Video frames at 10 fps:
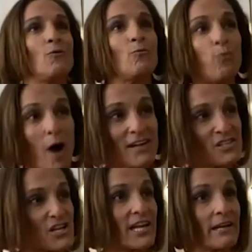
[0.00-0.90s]

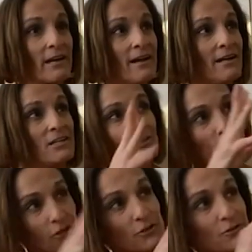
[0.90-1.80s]
watching,
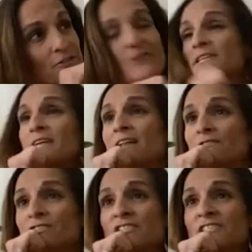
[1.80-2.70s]
glued to the
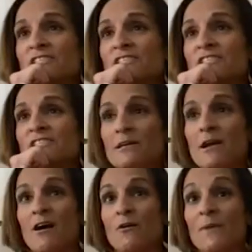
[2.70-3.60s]
television set
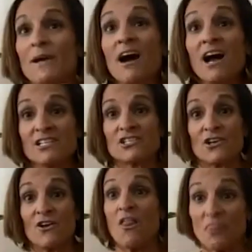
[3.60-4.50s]
going, oh my
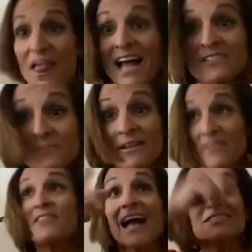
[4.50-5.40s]
gosh, that's what,
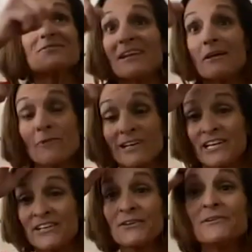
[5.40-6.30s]
that's what I want to
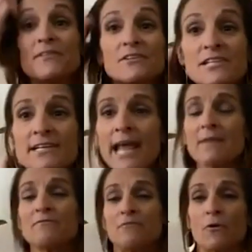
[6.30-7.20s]
do. And there's a
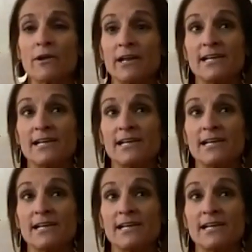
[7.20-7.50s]
name for it.